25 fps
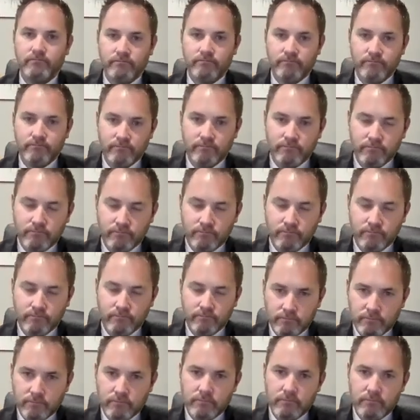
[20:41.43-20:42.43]

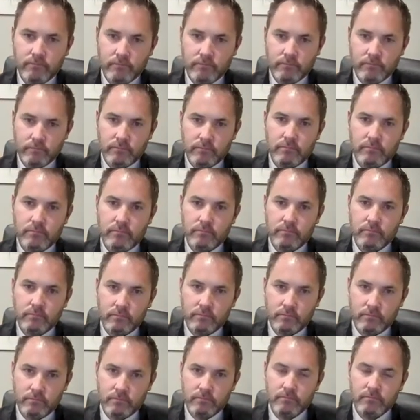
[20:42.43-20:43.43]

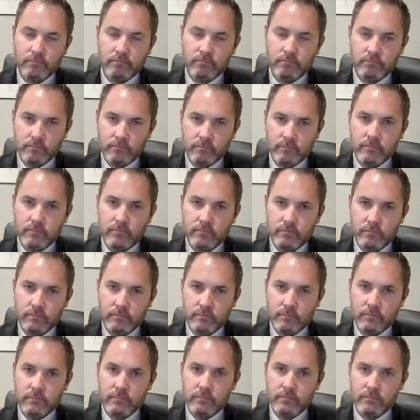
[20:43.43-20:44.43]

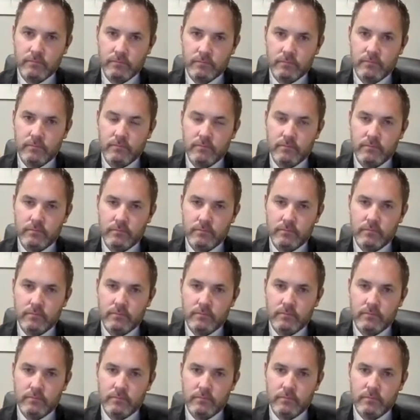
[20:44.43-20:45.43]

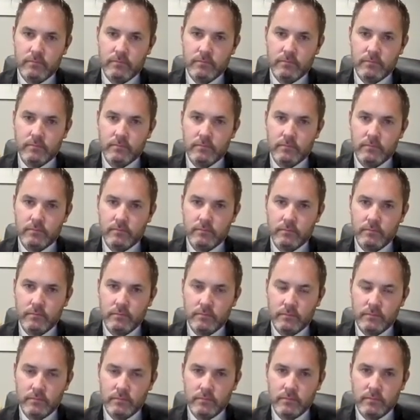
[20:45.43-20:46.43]

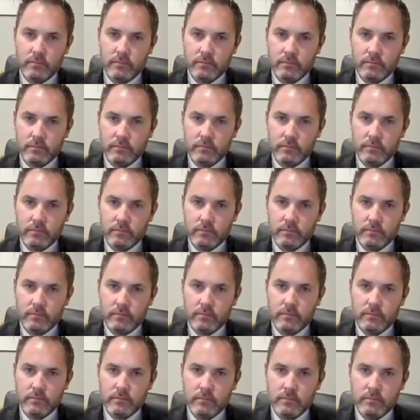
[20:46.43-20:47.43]

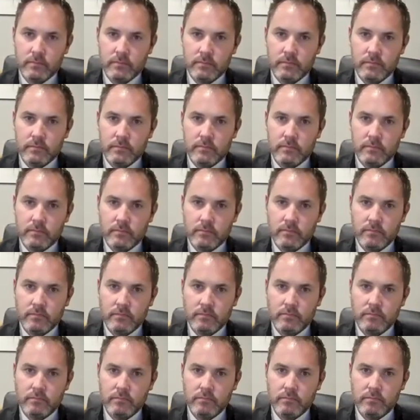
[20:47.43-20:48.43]

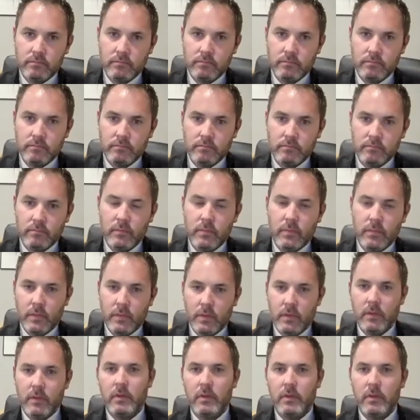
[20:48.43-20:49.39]
No words are spoken by the person on screen.